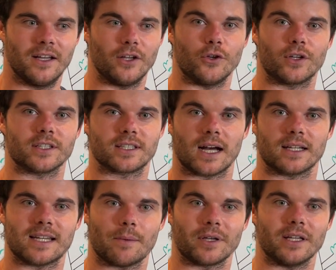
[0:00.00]
You can start
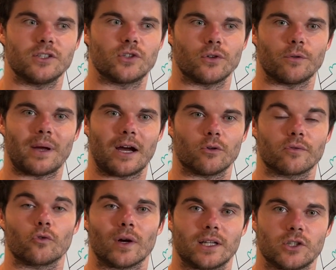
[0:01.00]
tapping into the power of
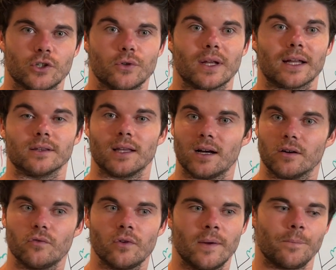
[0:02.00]
gratitude and
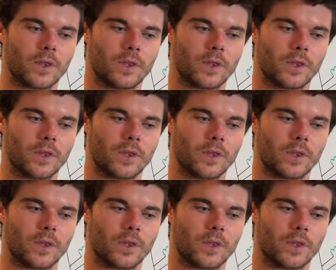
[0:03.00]
love,